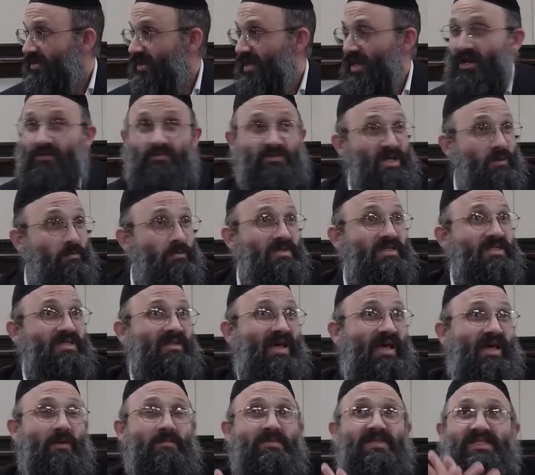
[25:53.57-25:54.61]
And it's almost
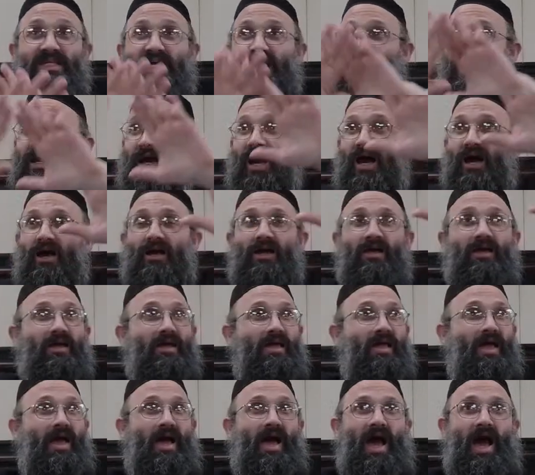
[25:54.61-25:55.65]
like I'm saying,
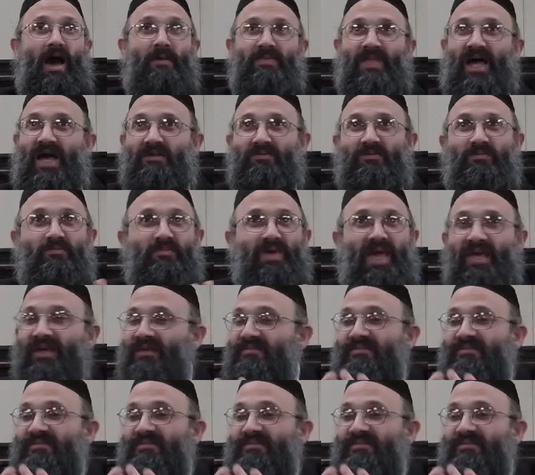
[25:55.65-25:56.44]
I'm not paying